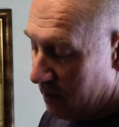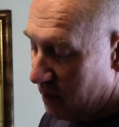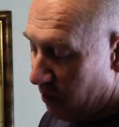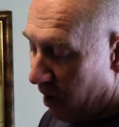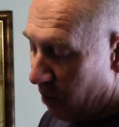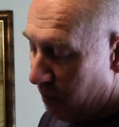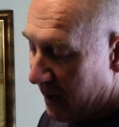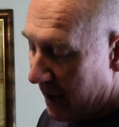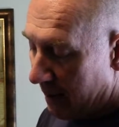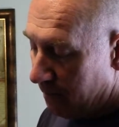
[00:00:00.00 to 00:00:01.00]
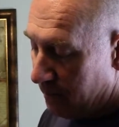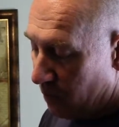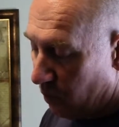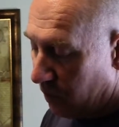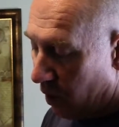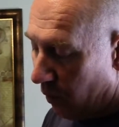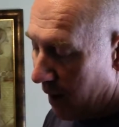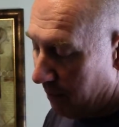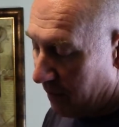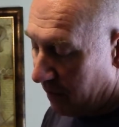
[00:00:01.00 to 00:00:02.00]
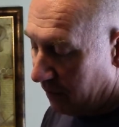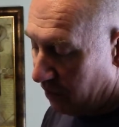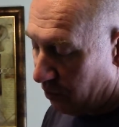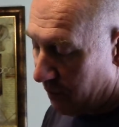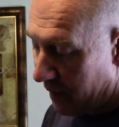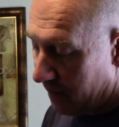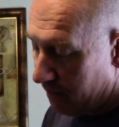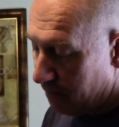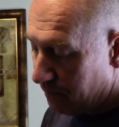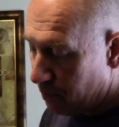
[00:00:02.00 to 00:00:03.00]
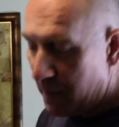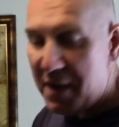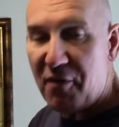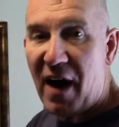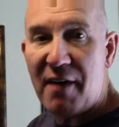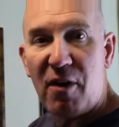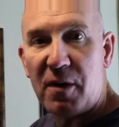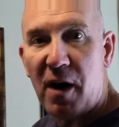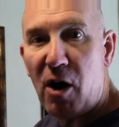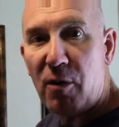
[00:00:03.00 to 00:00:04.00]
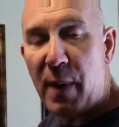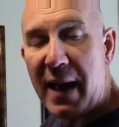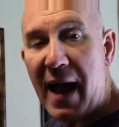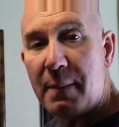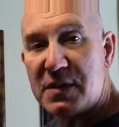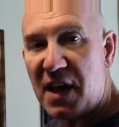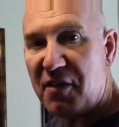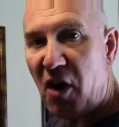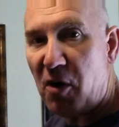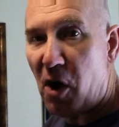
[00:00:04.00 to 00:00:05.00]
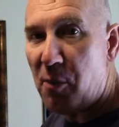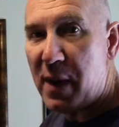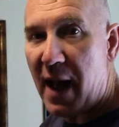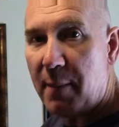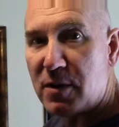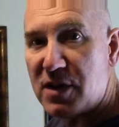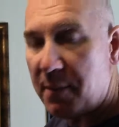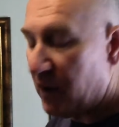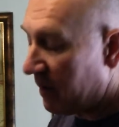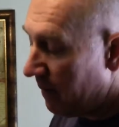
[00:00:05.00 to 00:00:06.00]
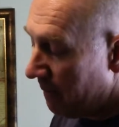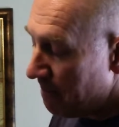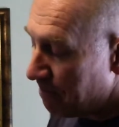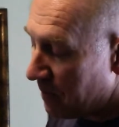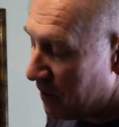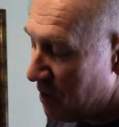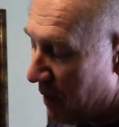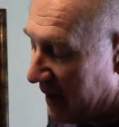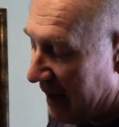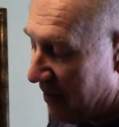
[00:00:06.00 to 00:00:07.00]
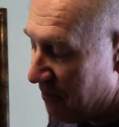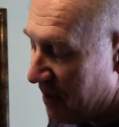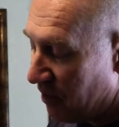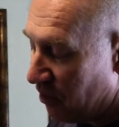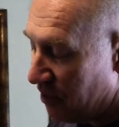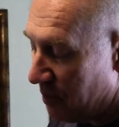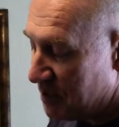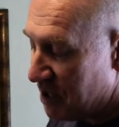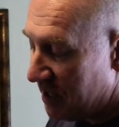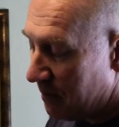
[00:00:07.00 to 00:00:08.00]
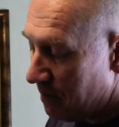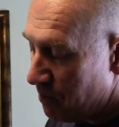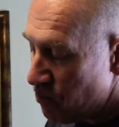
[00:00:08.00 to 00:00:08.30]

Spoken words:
your RPM will go up a little bit, maybe 500 RPM, 700 RPM or something, depending on the vehicle and the machine,